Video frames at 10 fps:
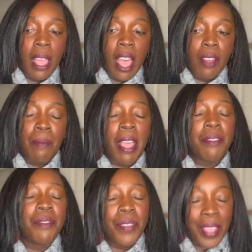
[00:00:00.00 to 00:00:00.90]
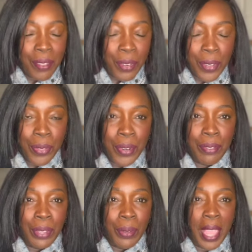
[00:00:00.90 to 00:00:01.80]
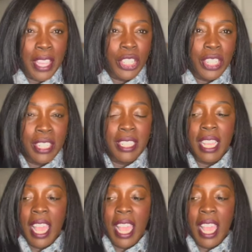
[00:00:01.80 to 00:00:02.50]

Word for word: of my favorite thrift locations.